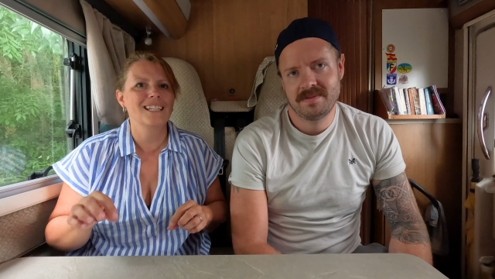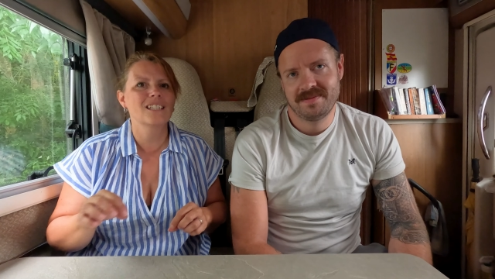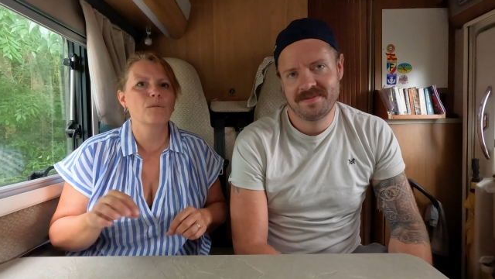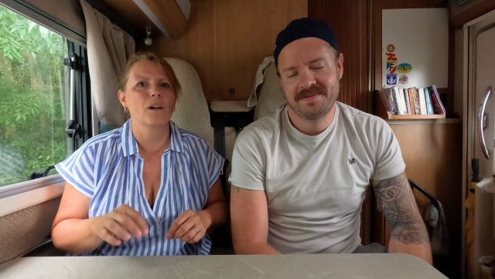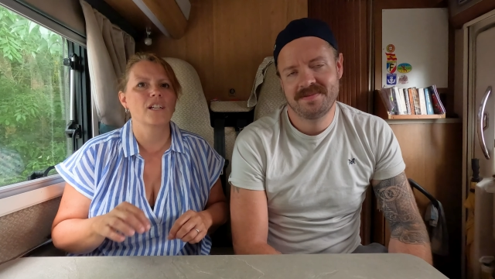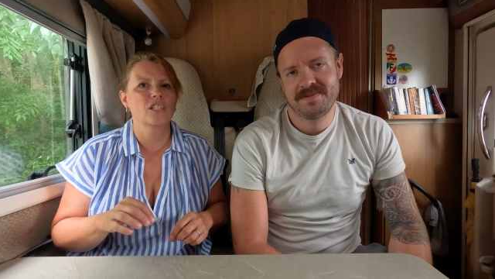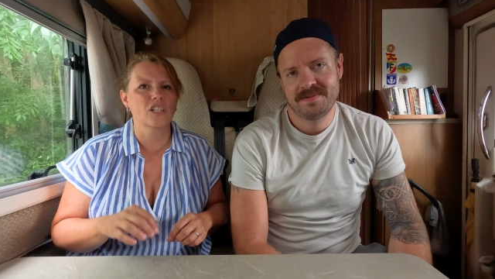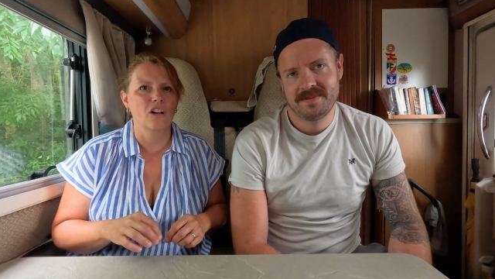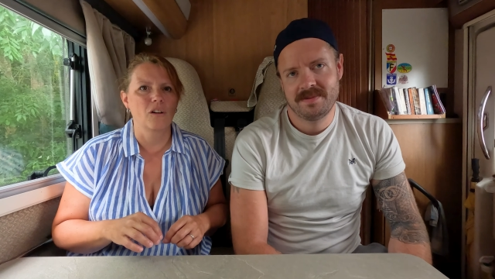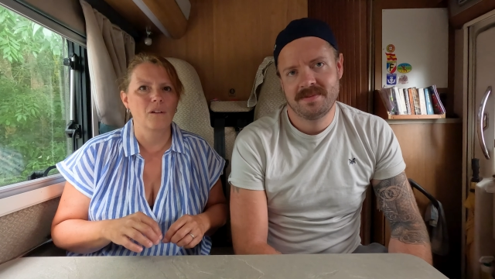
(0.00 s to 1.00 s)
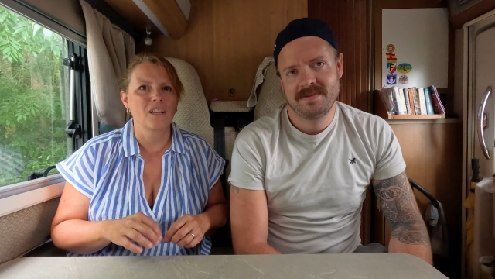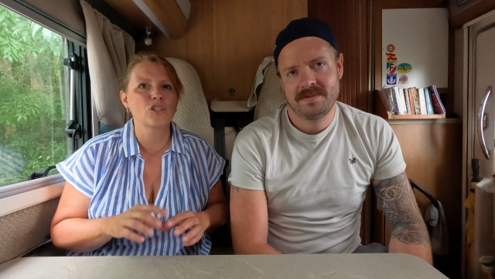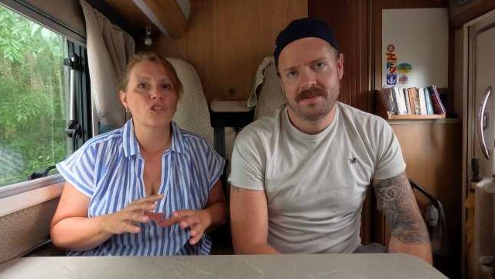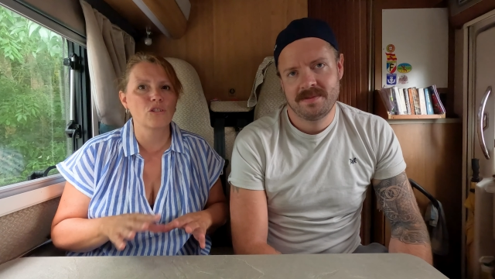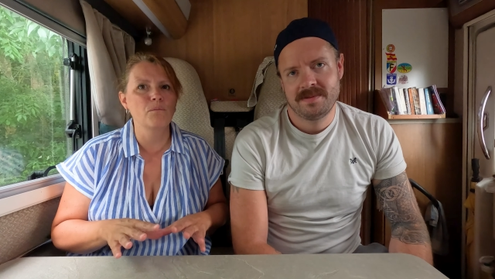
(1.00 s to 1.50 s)
Speaker 1: is the way to go, and
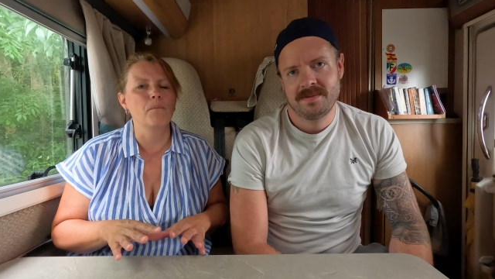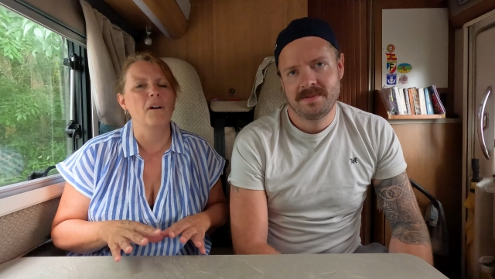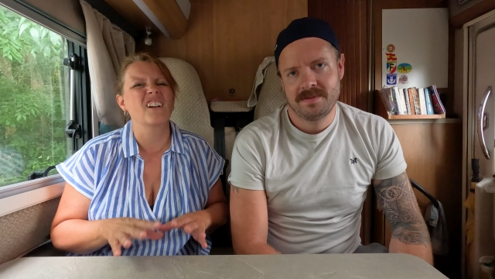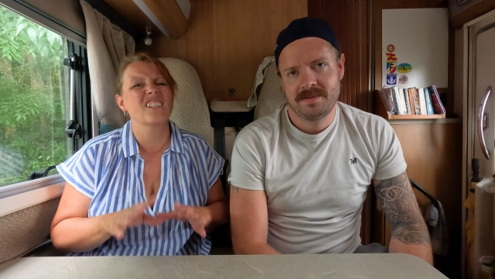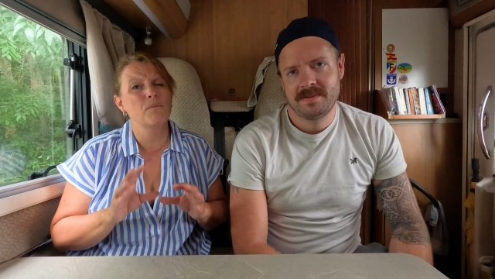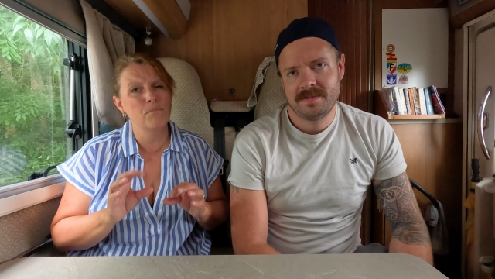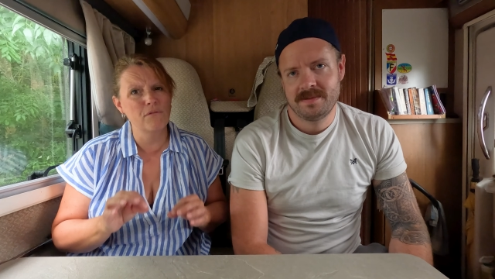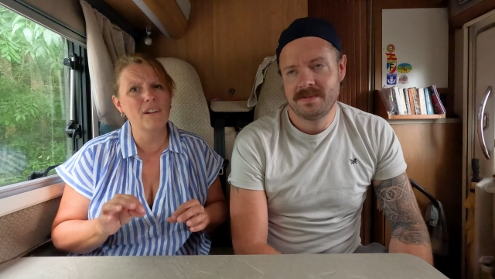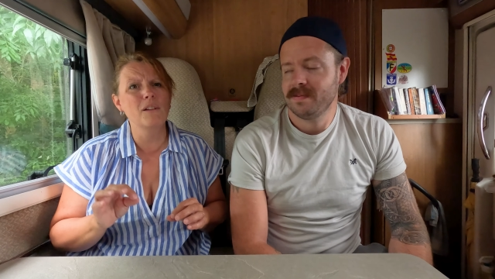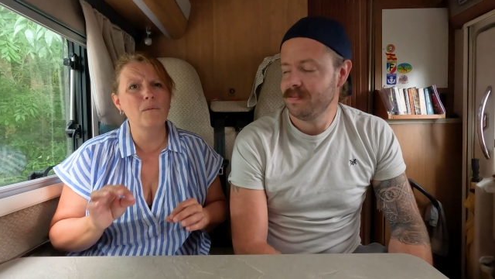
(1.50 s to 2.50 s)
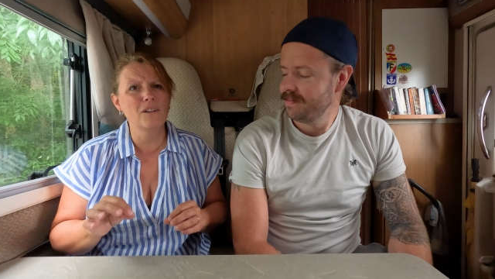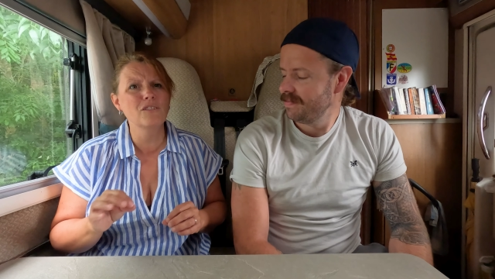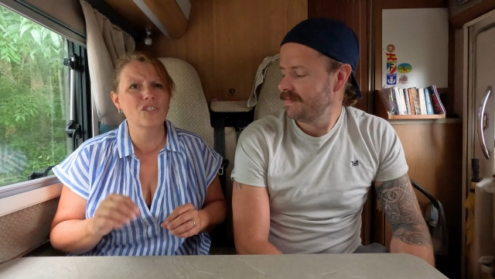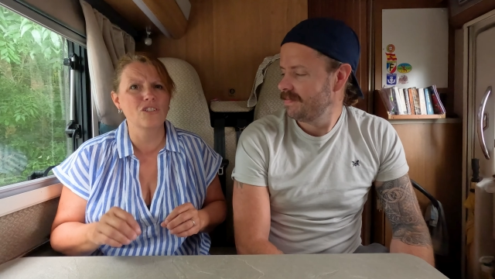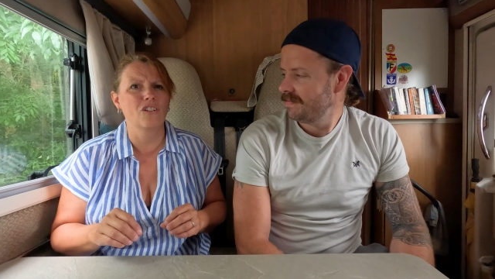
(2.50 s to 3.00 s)
supermarkets are pretty well
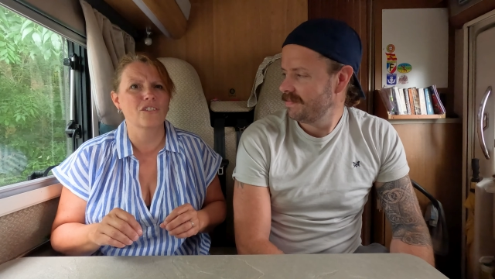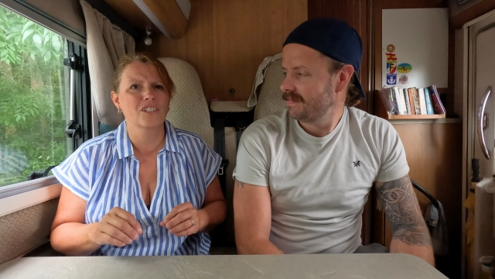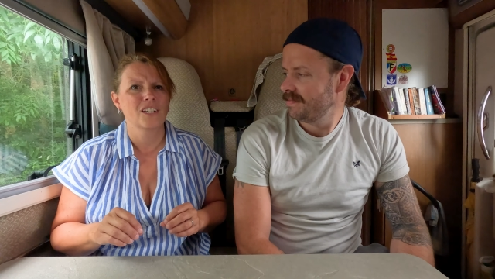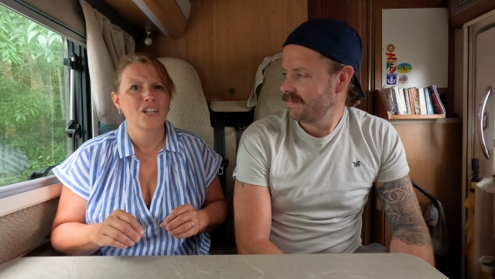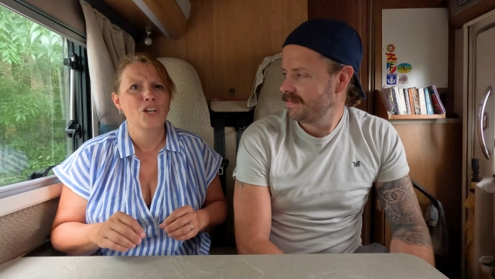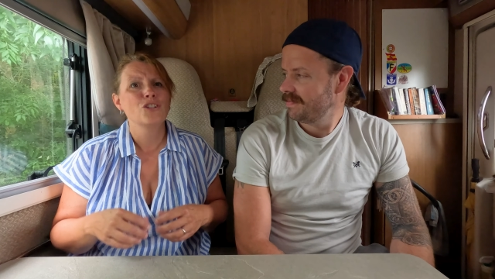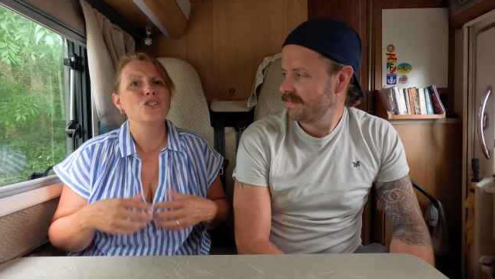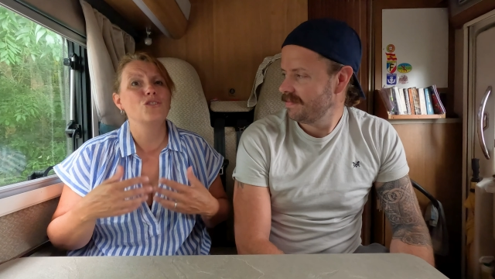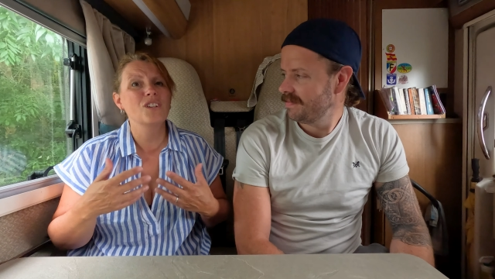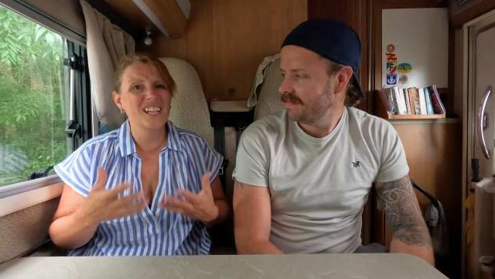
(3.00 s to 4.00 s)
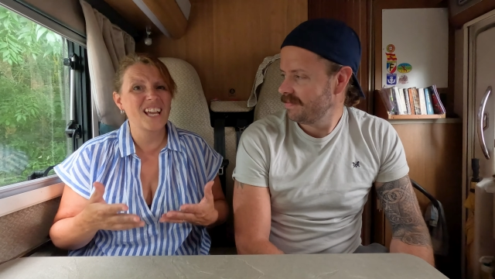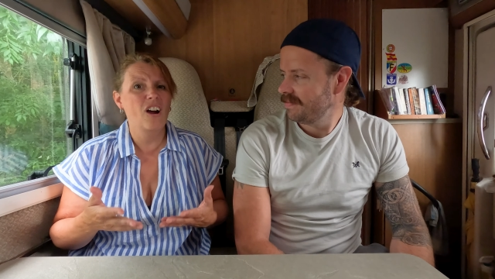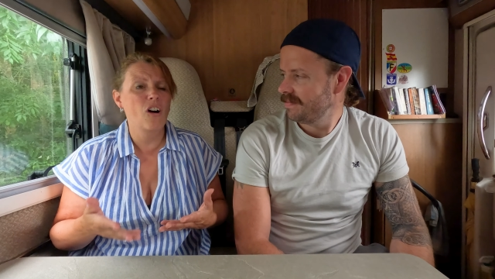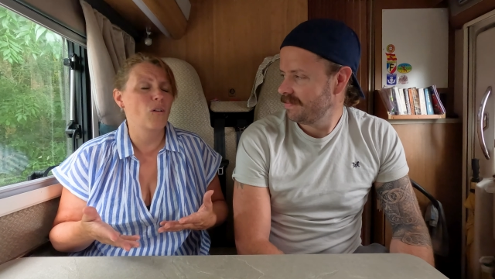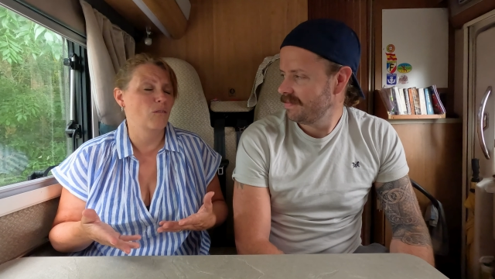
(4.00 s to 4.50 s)
stocked, so you can get
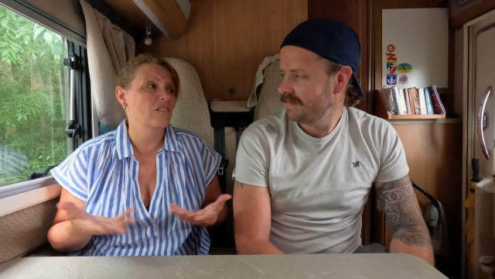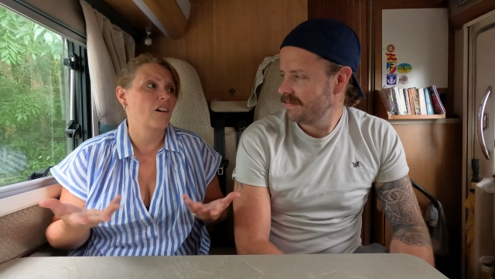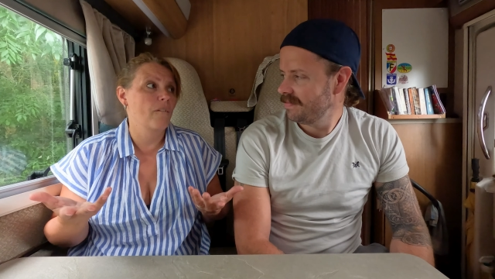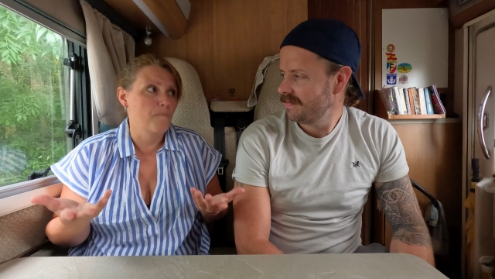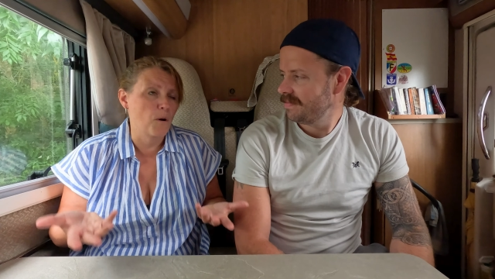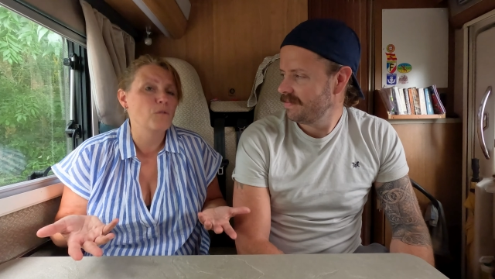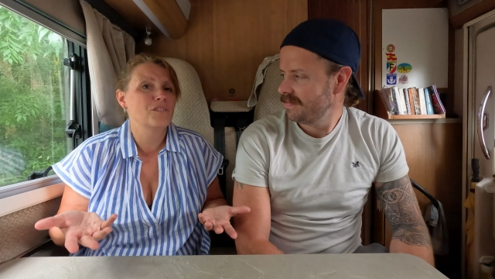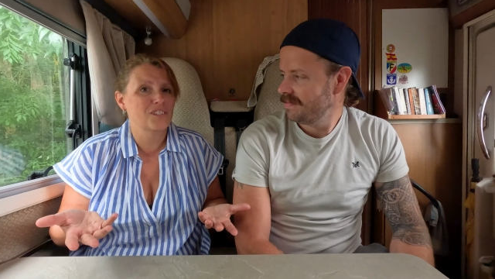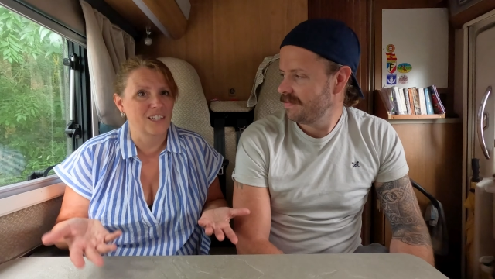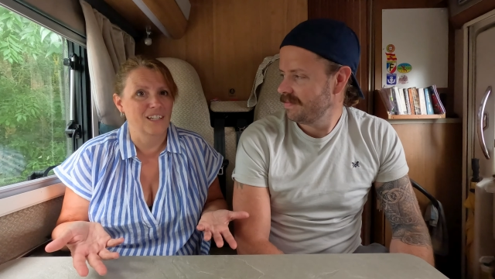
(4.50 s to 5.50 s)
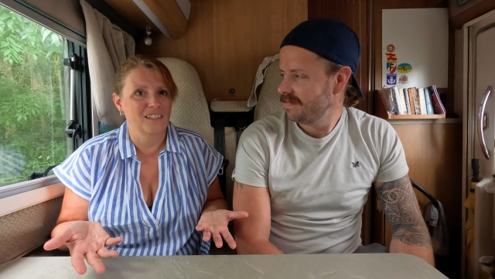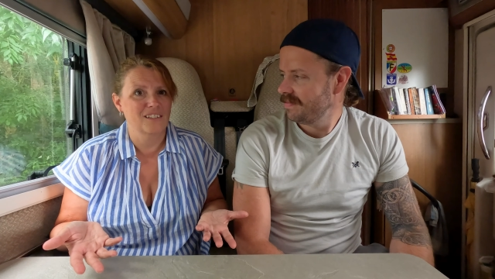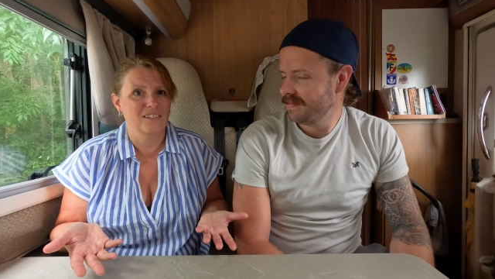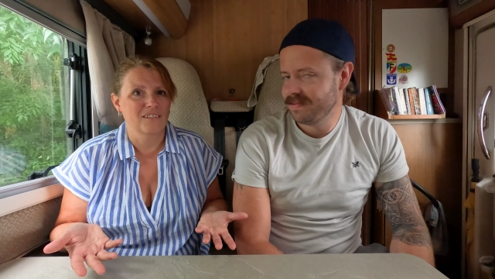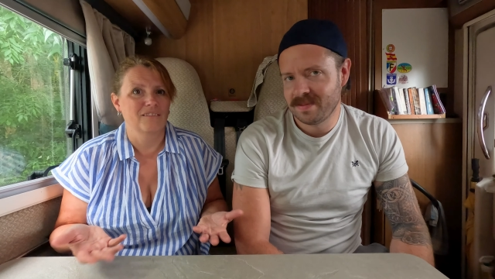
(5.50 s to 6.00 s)
hold of most
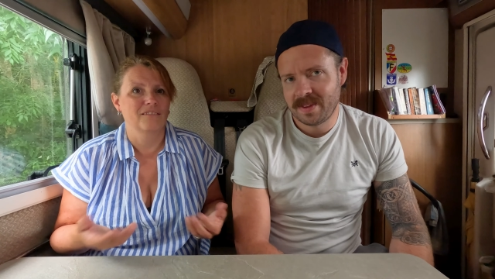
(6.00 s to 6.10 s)
things.